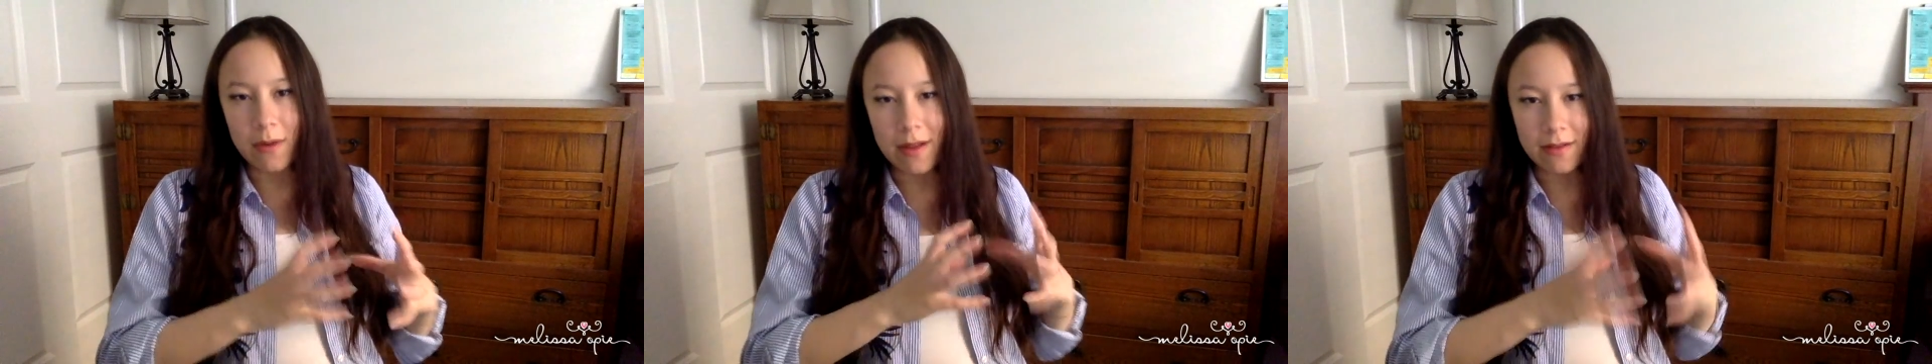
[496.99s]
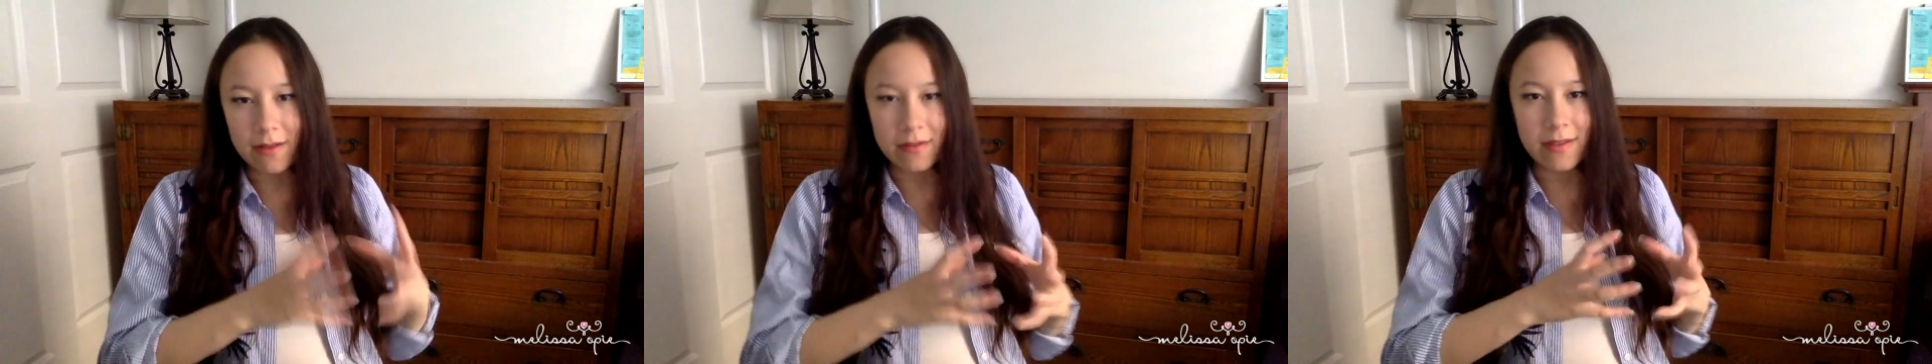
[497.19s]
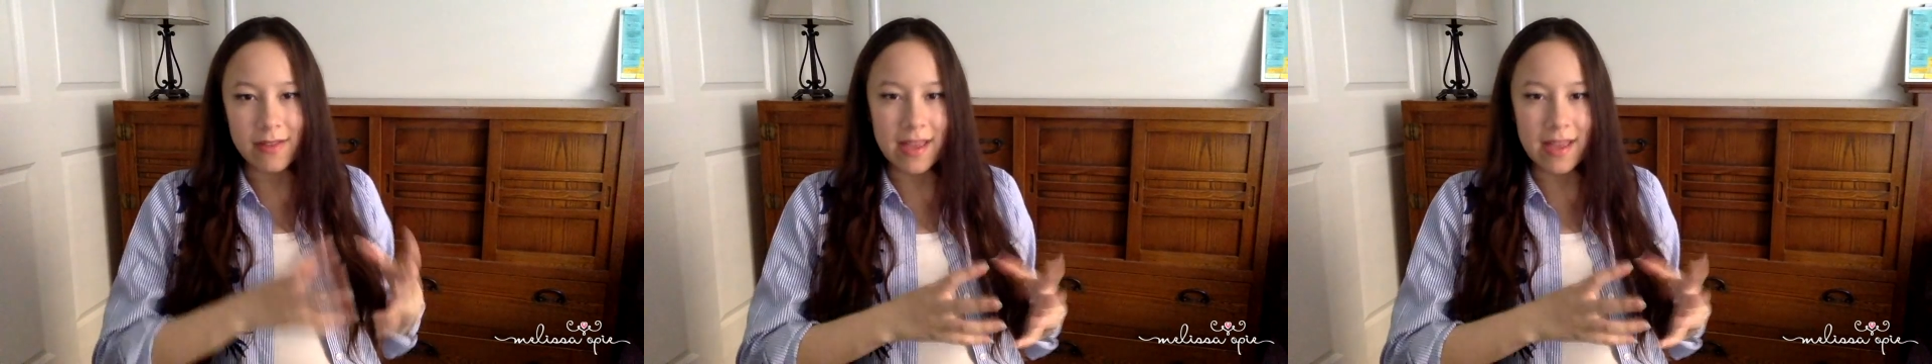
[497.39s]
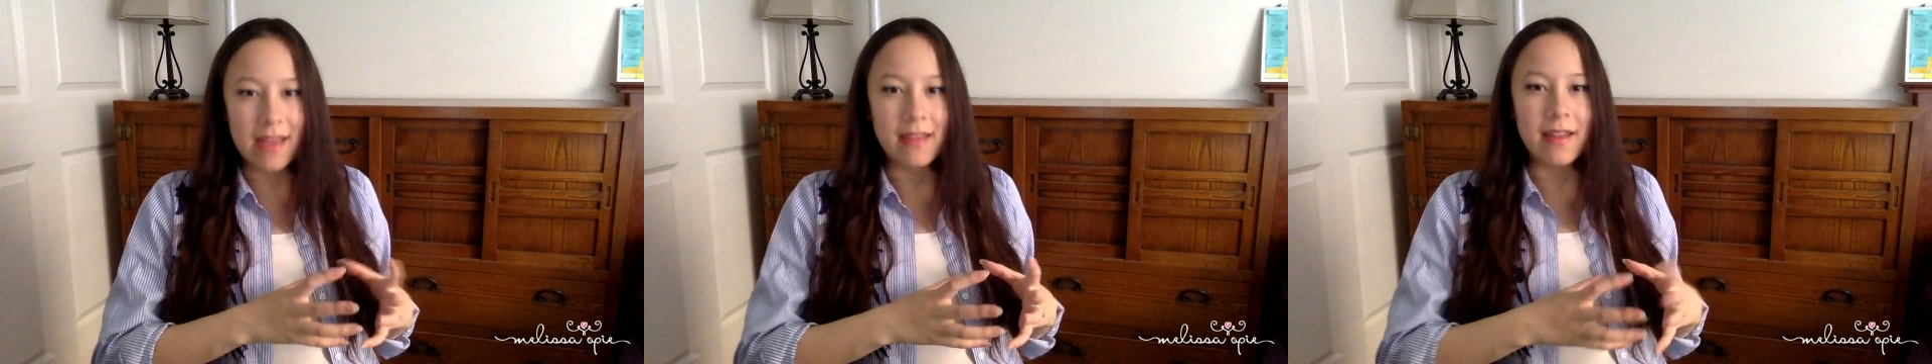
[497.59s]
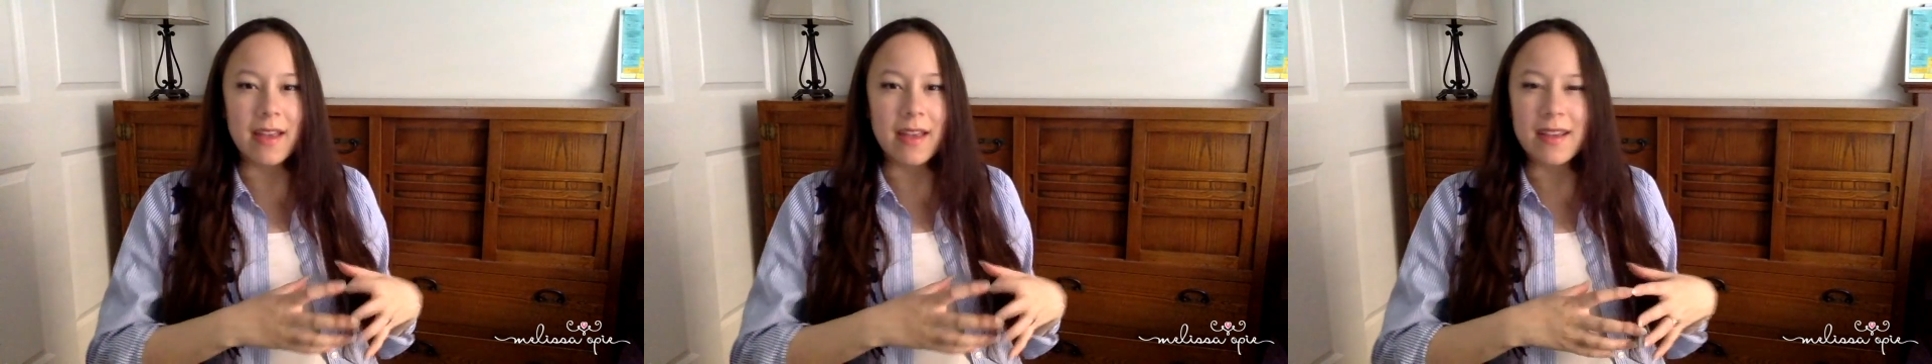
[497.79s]
other thing
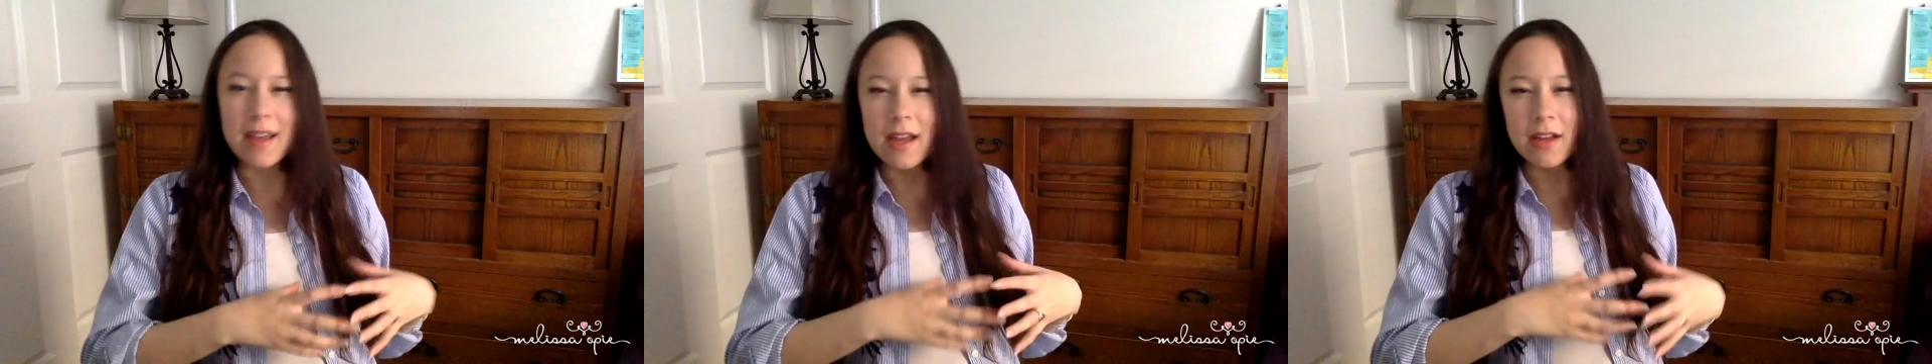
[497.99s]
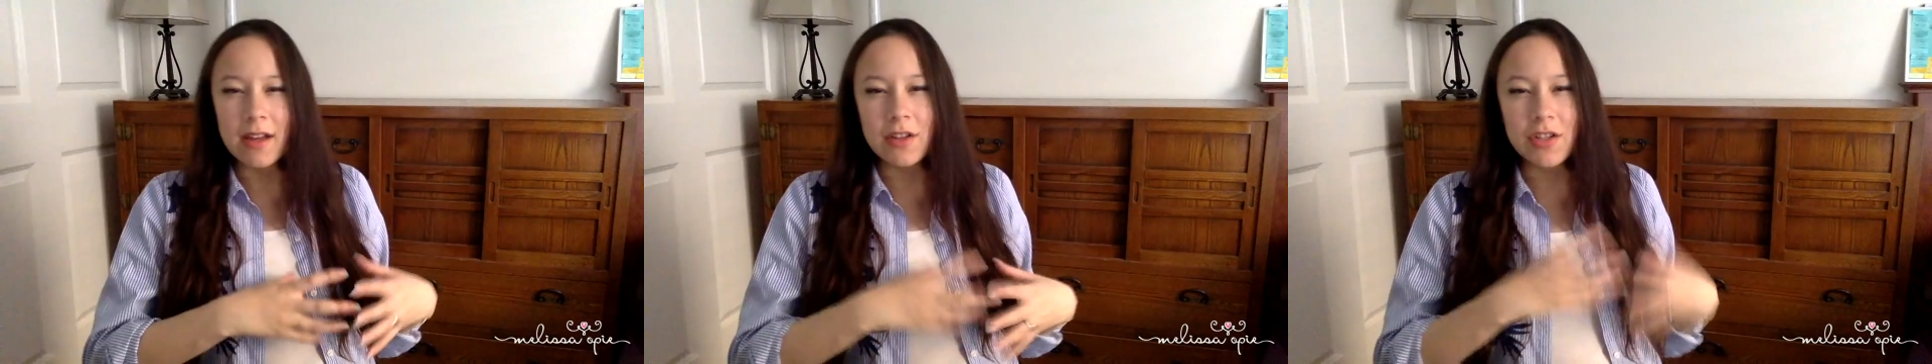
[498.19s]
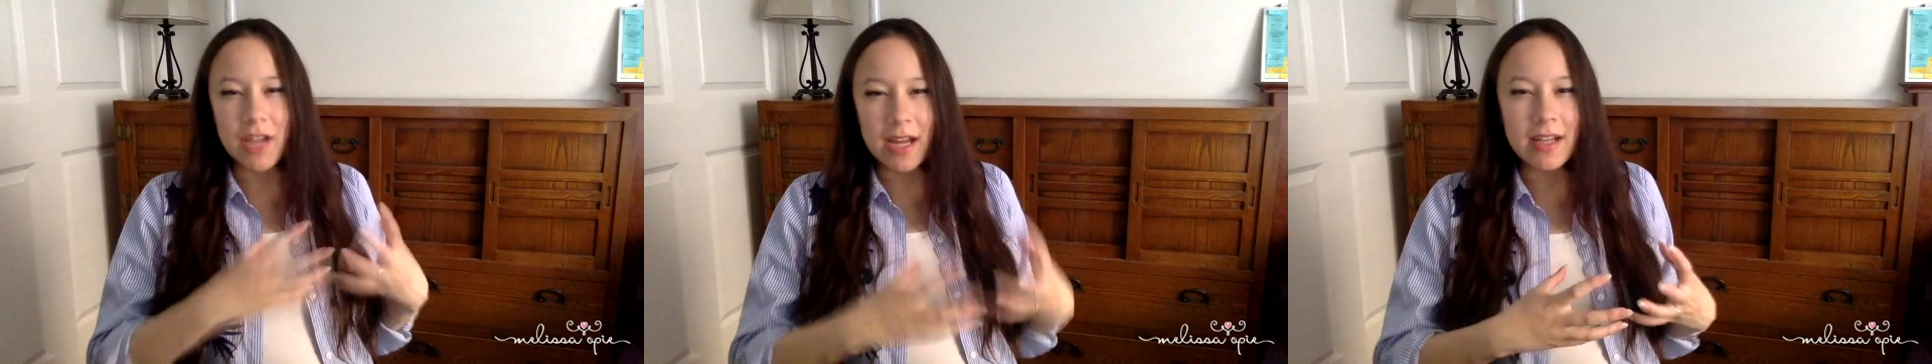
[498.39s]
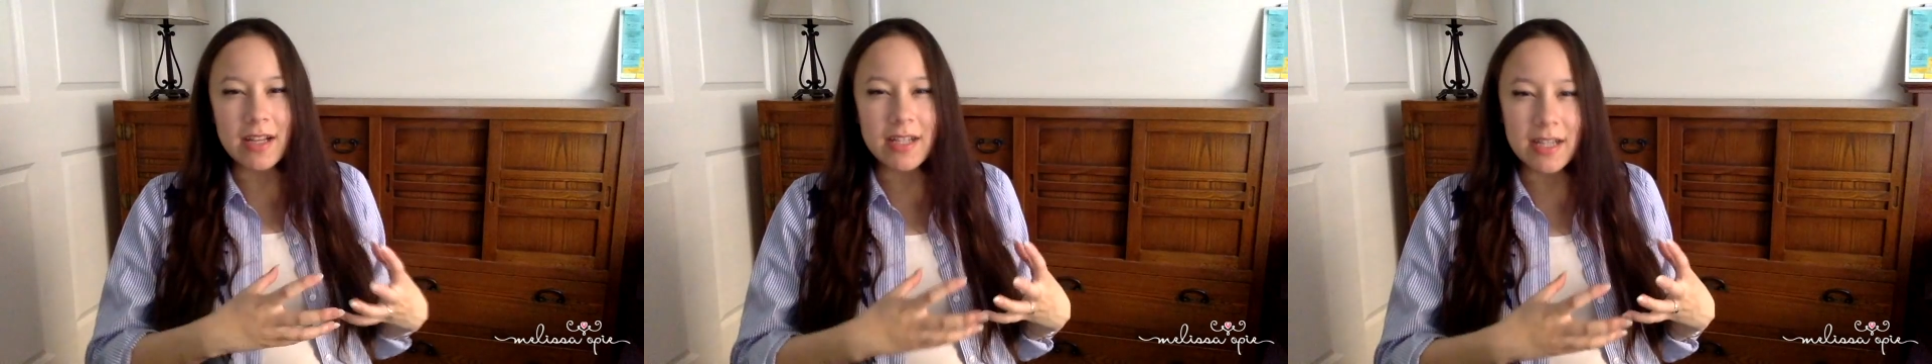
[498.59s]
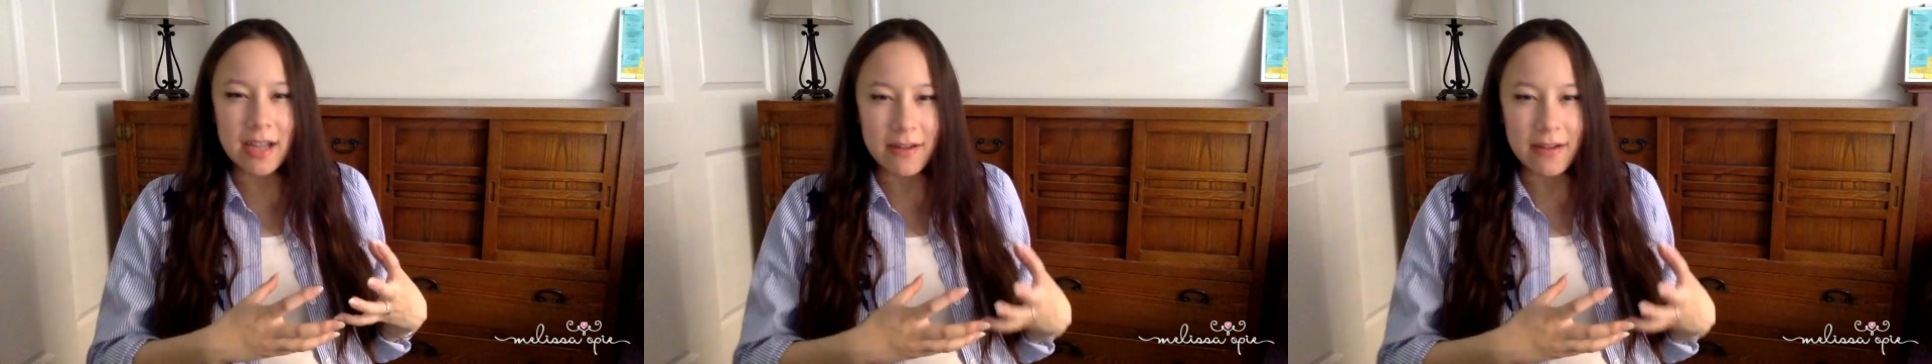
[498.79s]
like changing